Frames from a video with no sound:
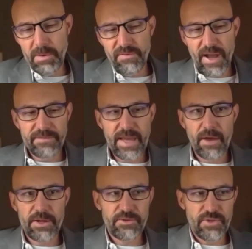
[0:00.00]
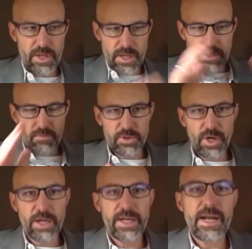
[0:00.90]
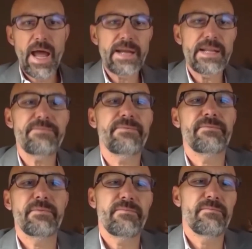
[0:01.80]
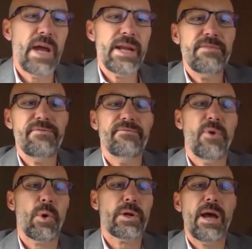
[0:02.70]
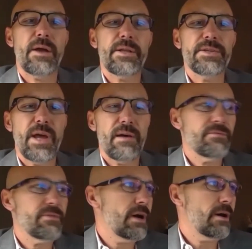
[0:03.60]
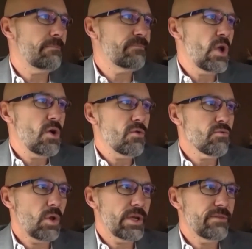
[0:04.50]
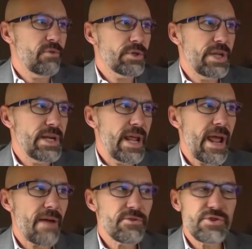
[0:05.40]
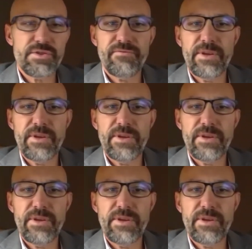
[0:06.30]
but 5 counties, we're talking 94 counties have rolling 14-day averages